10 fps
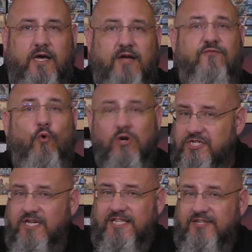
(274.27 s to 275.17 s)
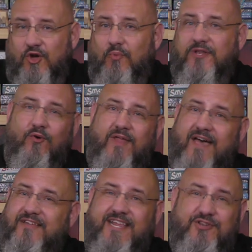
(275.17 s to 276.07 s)
Unfortunately, though, we don't
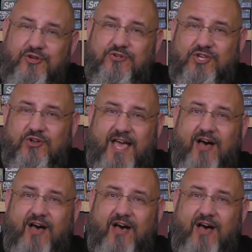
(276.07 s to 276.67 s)
have any news on